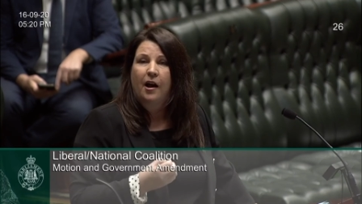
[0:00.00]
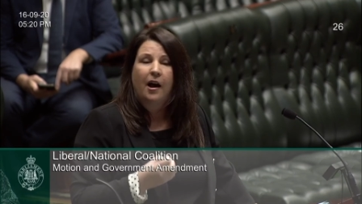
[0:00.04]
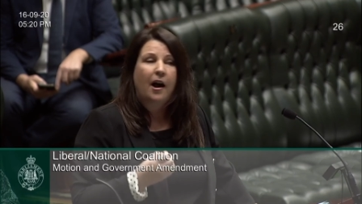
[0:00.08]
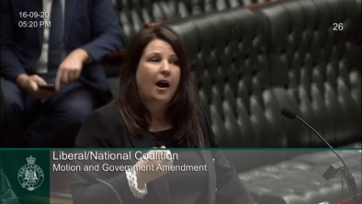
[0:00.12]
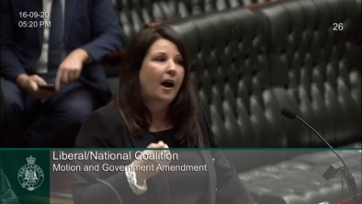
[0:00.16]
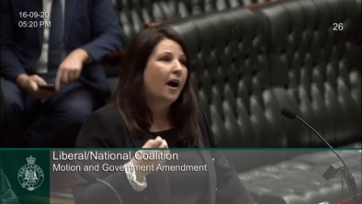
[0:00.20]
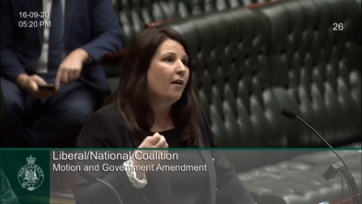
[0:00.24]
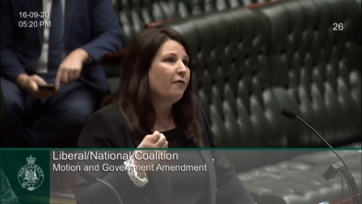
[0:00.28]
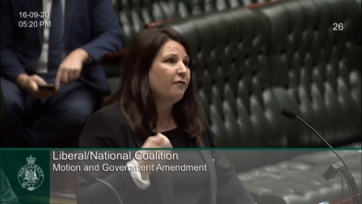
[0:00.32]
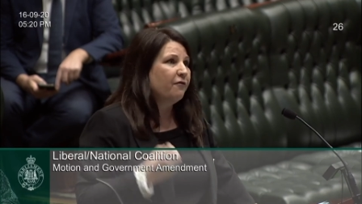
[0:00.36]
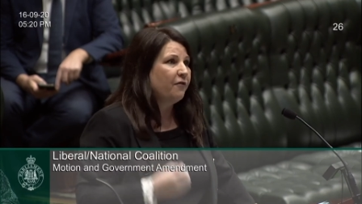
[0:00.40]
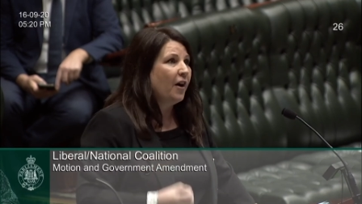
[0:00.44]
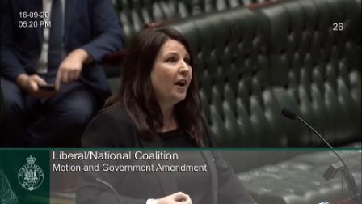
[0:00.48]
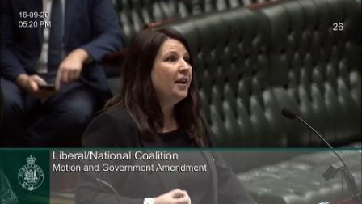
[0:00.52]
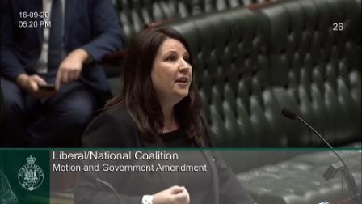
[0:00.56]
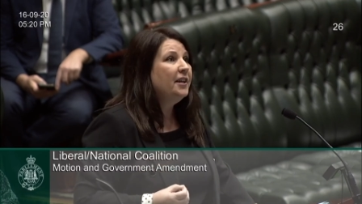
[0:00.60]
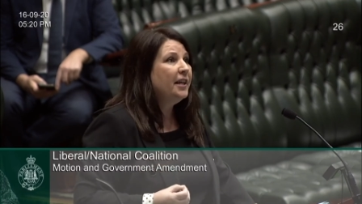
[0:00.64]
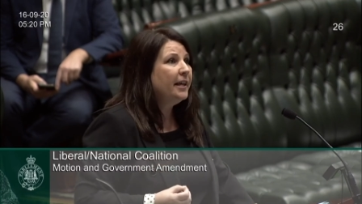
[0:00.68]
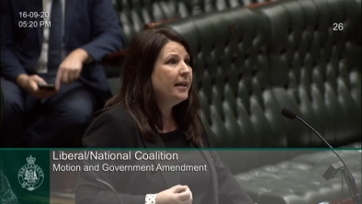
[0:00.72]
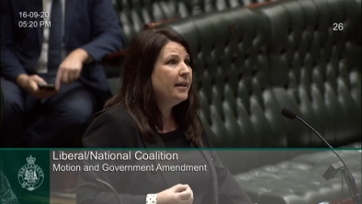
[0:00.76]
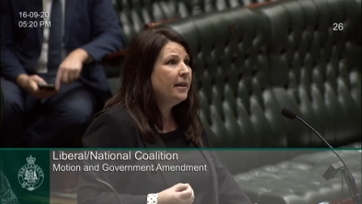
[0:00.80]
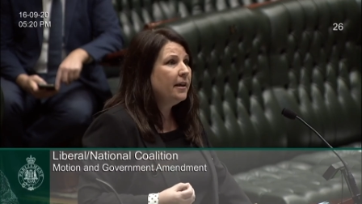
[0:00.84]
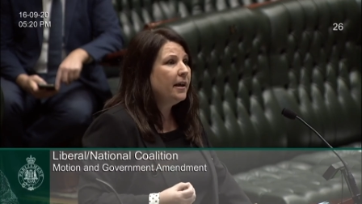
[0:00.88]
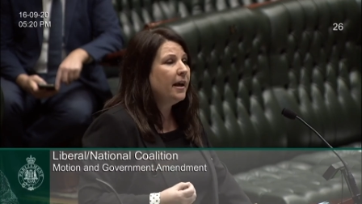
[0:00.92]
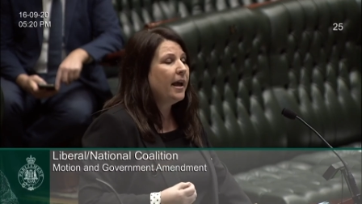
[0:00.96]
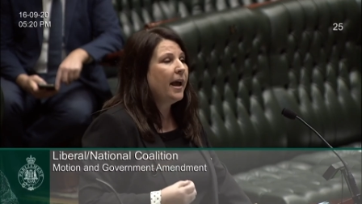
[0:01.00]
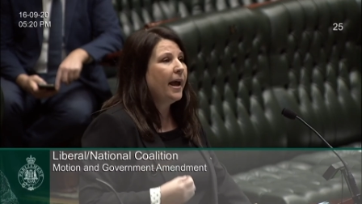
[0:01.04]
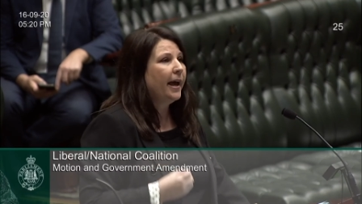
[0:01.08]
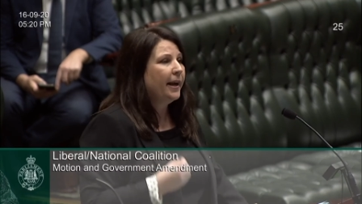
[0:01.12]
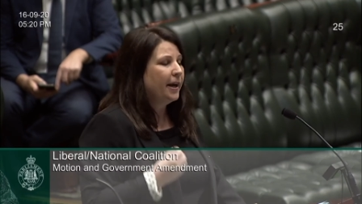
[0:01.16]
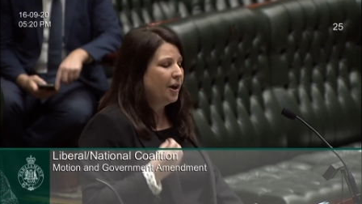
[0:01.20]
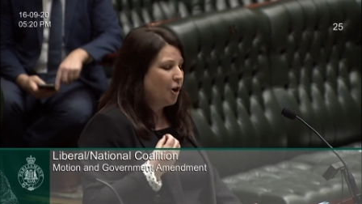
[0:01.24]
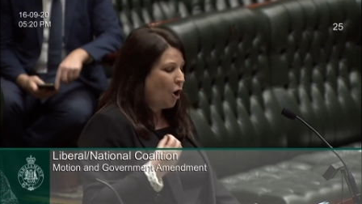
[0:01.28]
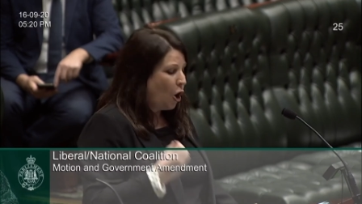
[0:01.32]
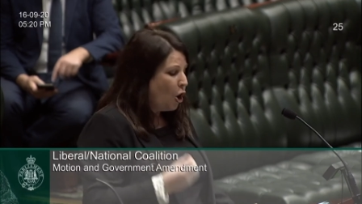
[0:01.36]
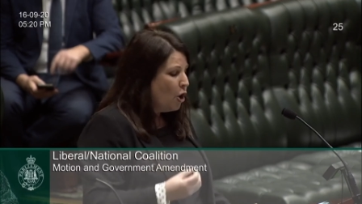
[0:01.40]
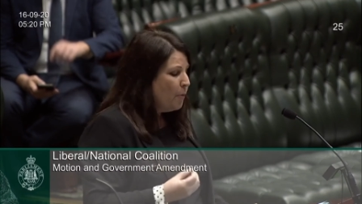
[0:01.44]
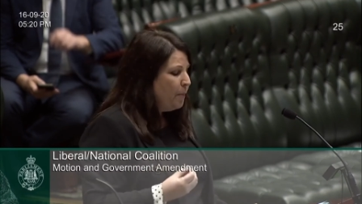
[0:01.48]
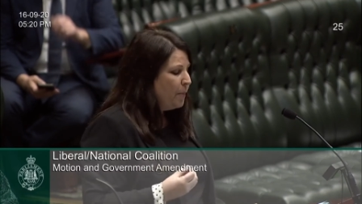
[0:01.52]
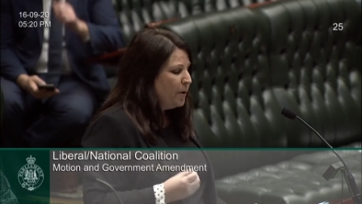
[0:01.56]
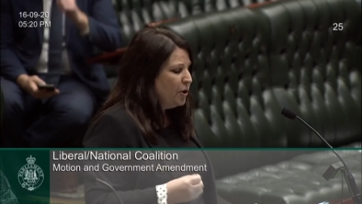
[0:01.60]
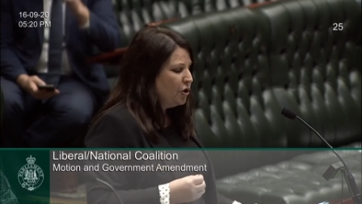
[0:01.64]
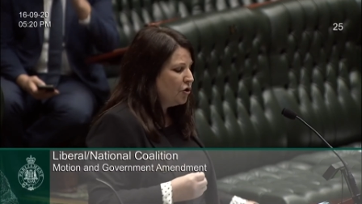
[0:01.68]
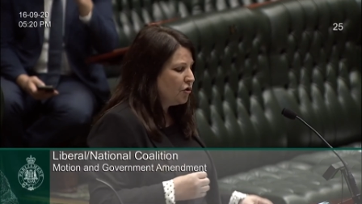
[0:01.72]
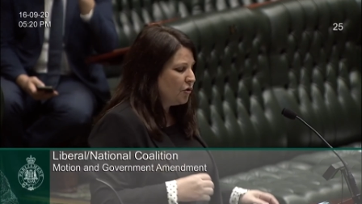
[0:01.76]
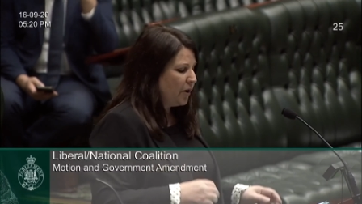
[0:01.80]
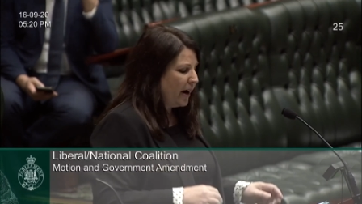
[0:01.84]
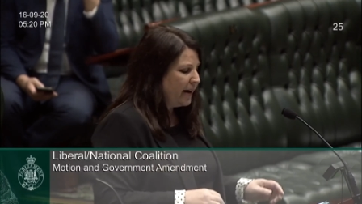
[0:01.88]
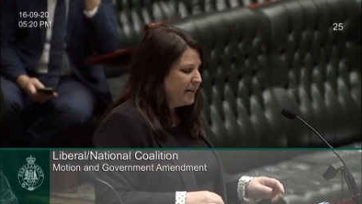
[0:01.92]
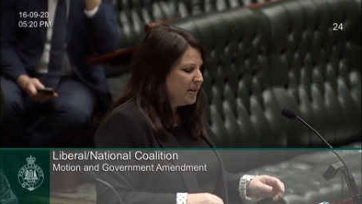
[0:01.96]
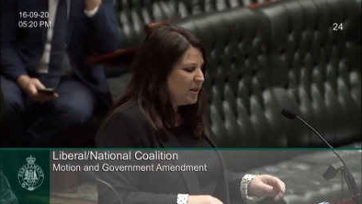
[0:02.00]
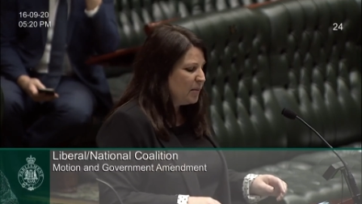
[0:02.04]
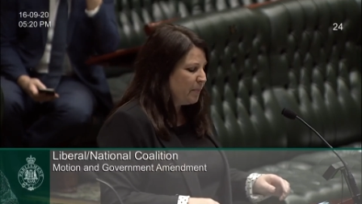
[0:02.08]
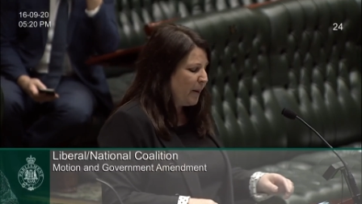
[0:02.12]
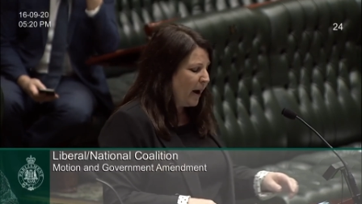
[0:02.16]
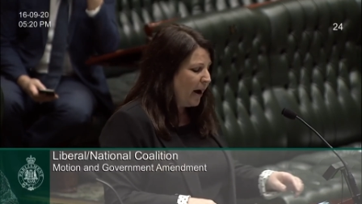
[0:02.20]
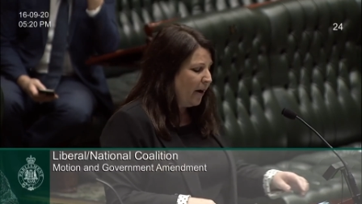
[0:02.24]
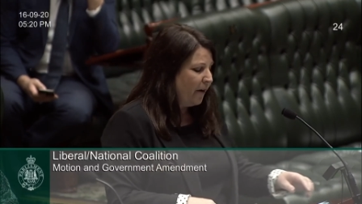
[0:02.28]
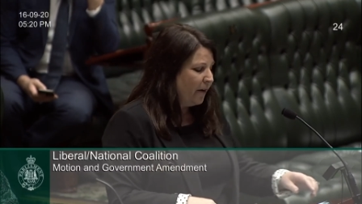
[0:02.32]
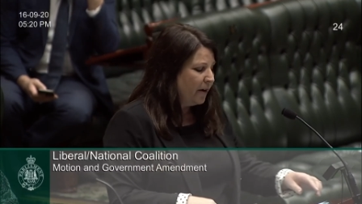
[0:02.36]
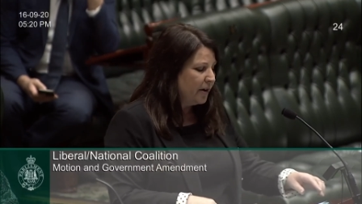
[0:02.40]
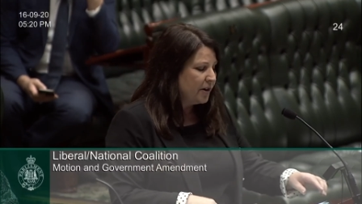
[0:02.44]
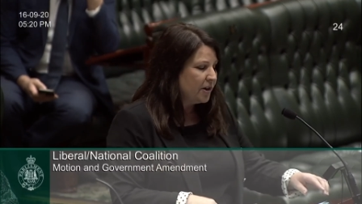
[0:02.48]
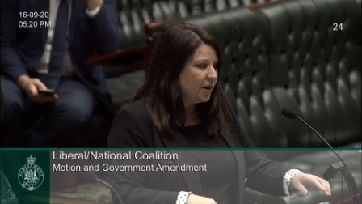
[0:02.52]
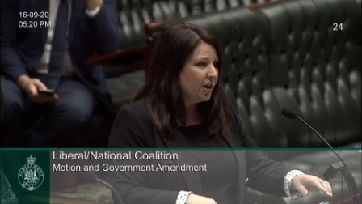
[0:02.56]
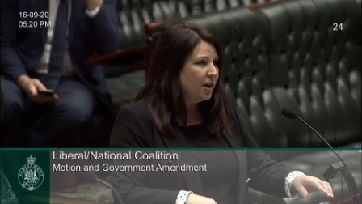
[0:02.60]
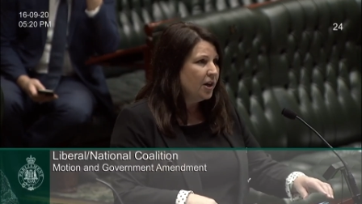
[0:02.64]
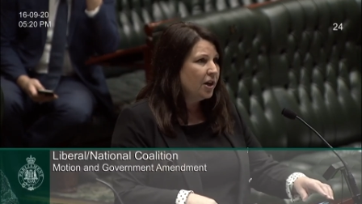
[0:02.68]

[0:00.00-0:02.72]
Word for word: uh, funding and an open, transparent